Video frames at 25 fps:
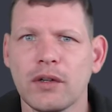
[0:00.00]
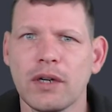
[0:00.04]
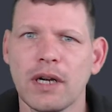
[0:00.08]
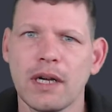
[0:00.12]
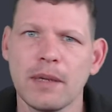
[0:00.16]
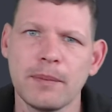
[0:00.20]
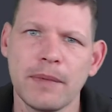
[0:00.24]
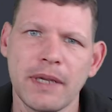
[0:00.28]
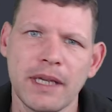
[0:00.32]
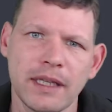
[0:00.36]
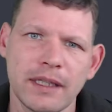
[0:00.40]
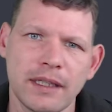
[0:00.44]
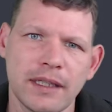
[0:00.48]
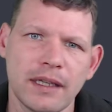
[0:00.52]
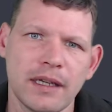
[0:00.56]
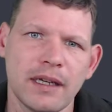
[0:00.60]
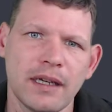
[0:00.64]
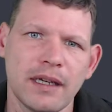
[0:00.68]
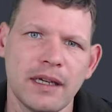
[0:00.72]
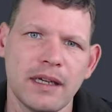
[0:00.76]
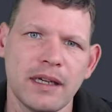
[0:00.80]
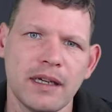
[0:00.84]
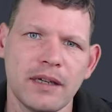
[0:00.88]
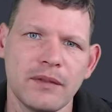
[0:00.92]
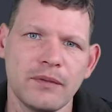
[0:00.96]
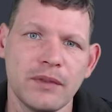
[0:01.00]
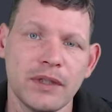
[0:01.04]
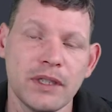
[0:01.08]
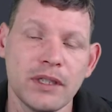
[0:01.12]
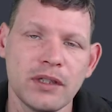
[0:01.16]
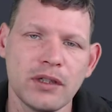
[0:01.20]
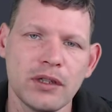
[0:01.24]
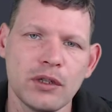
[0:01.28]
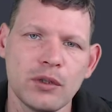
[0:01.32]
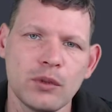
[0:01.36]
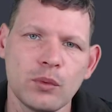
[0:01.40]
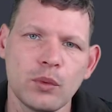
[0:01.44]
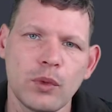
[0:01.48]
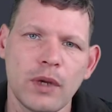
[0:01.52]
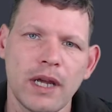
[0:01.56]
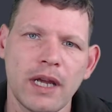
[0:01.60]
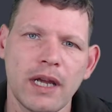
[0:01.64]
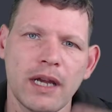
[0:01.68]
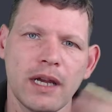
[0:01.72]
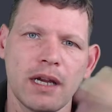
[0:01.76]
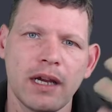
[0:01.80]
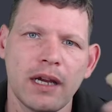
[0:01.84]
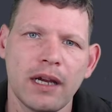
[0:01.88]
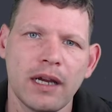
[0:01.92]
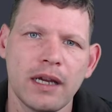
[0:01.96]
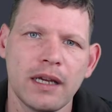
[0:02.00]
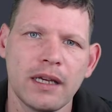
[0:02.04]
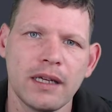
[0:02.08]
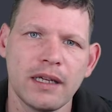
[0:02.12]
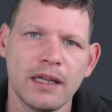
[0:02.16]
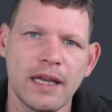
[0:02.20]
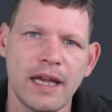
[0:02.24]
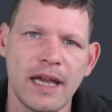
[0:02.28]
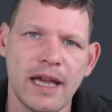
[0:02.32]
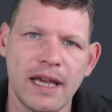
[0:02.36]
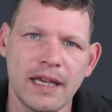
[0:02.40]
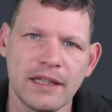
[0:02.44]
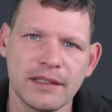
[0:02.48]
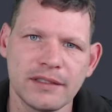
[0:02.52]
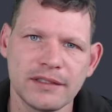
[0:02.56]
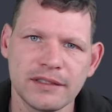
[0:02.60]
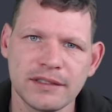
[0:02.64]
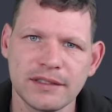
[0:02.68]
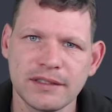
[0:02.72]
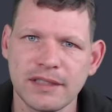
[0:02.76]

I made a video where I asked